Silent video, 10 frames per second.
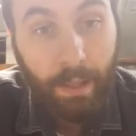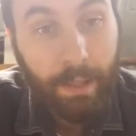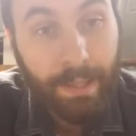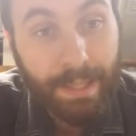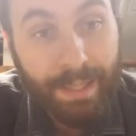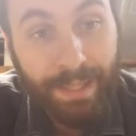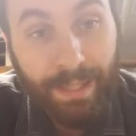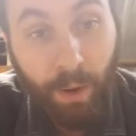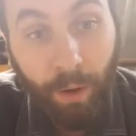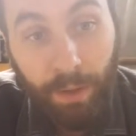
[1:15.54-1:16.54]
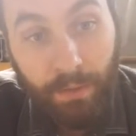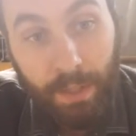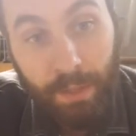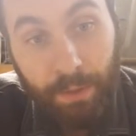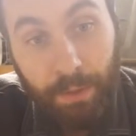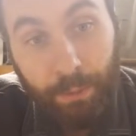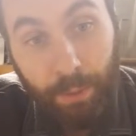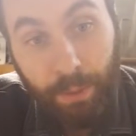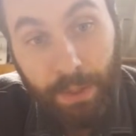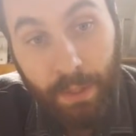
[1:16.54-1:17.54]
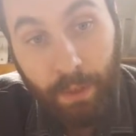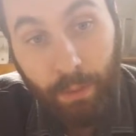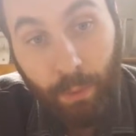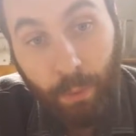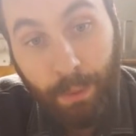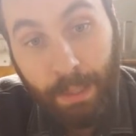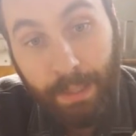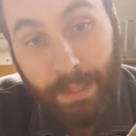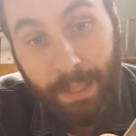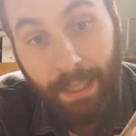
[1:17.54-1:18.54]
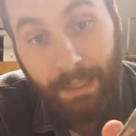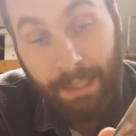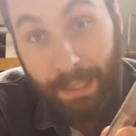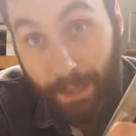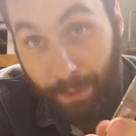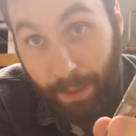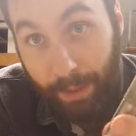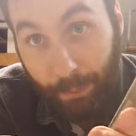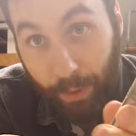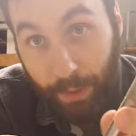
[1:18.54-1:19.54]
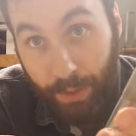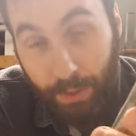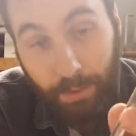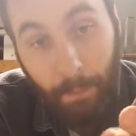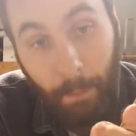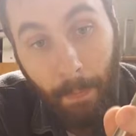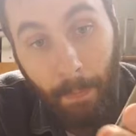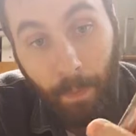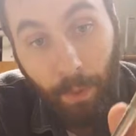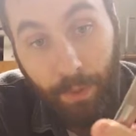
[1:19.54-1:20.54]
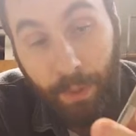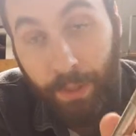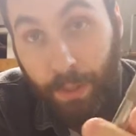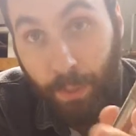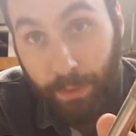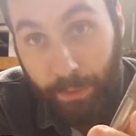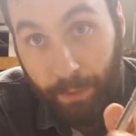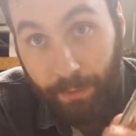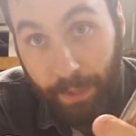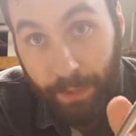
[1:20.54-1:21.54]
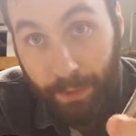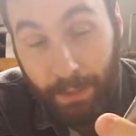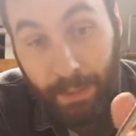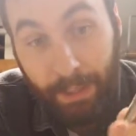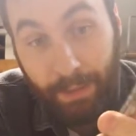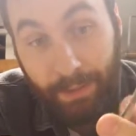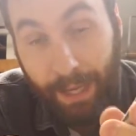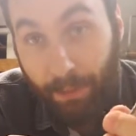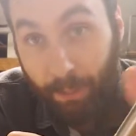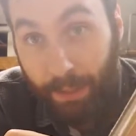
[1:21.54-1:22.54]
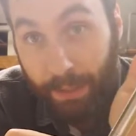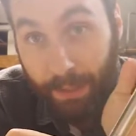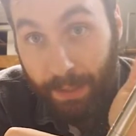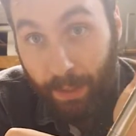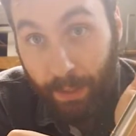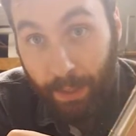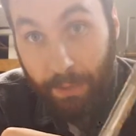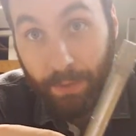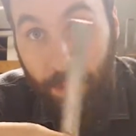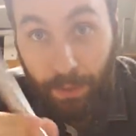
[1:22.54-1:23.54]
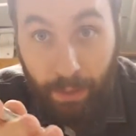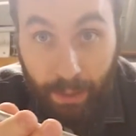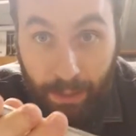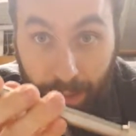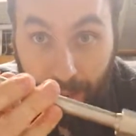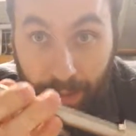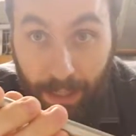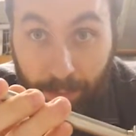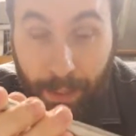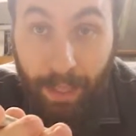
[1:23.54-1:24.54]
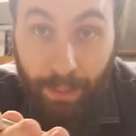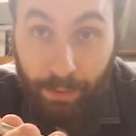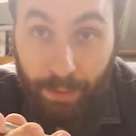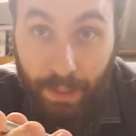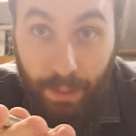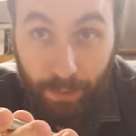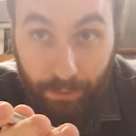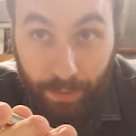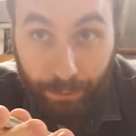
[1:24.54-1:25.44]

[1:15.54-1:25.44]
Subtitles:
Since all of the circuit boards are normalized at the same calibration, when you get the new one from the factory, that really is all you have to do. You're going to get the same accuracy out of this